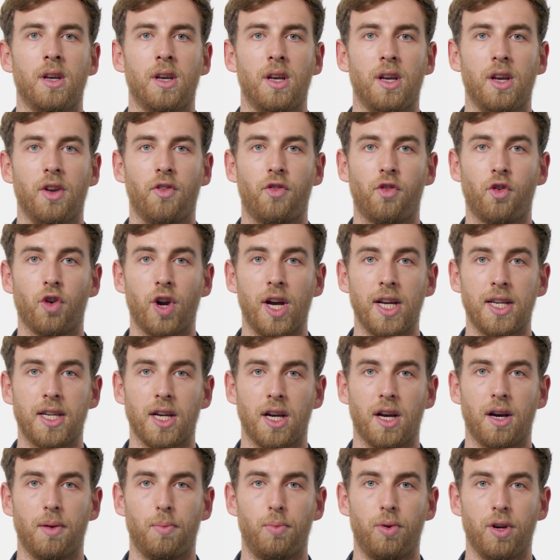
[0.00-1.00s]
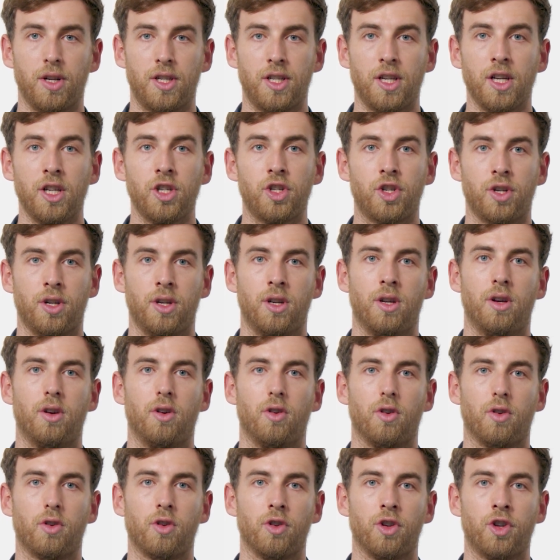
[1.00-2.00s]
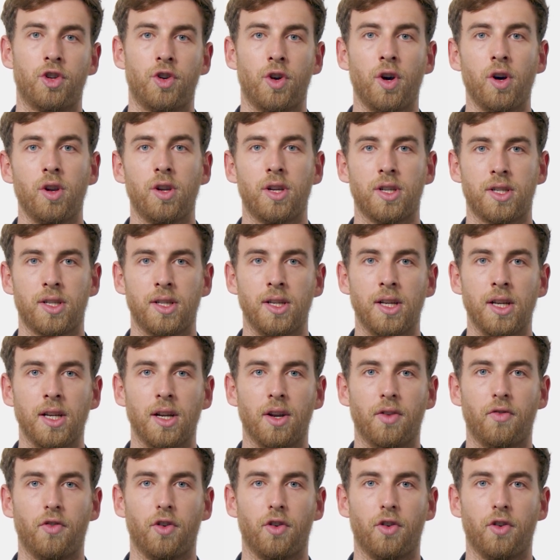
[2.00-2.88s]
If greater precision or control is needed,